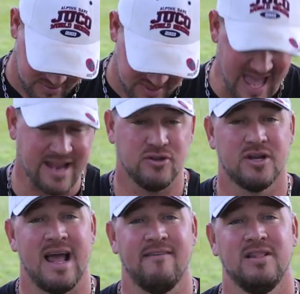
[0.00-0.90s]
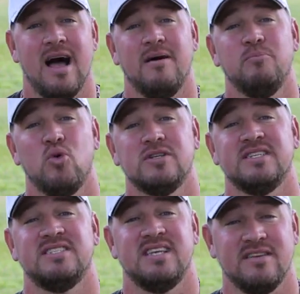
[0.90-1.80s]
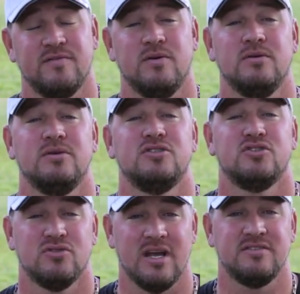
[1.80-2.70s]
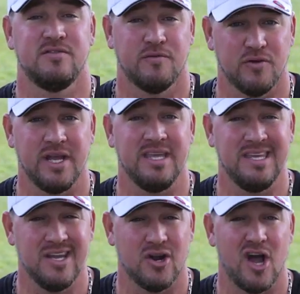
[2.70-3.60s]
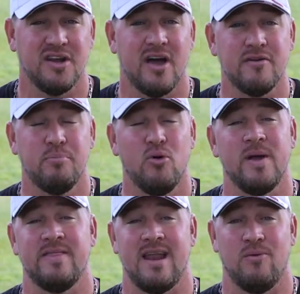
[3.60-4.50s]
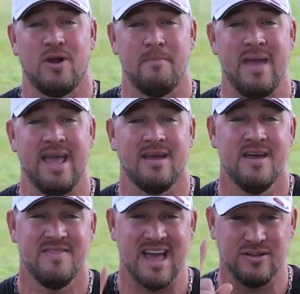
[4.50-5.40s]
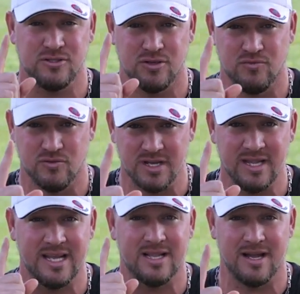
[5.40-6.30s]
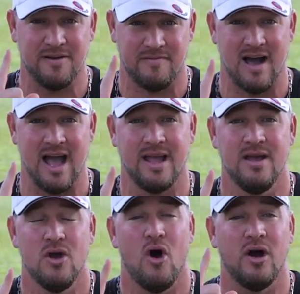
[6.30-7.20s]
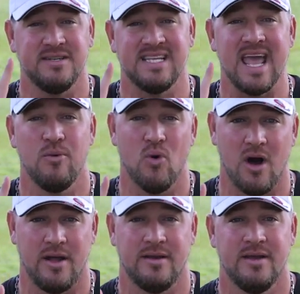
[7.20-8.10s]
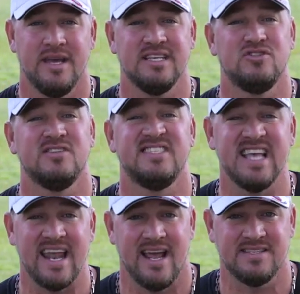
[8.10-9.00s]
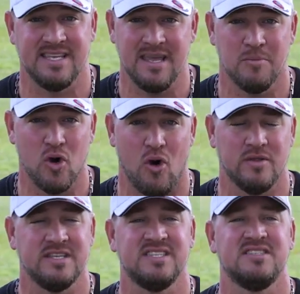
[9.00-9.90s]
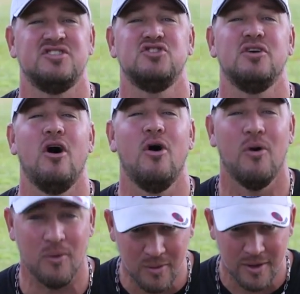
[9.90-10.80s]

then you're going to have a lot more successful, stress-free year. Another point that I want to make that you should really clarify on day one is to set a team goal. This is so